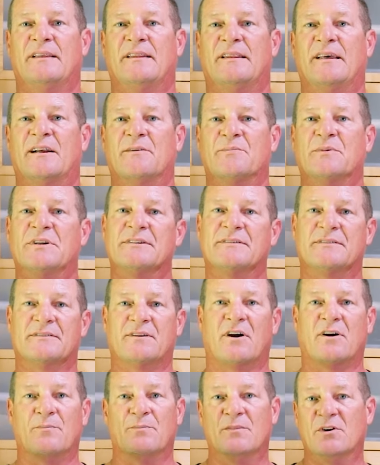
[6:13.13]
then I'm going to
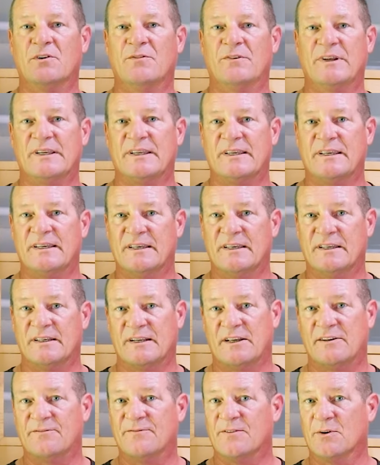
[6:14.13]
start moving in
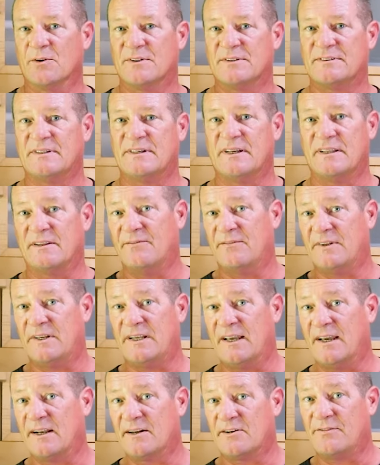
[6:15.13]
and focusing on the
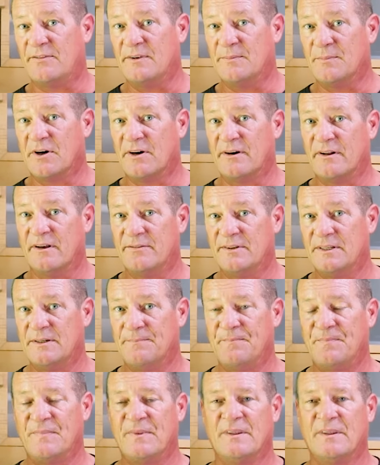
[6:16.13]
videography part of it.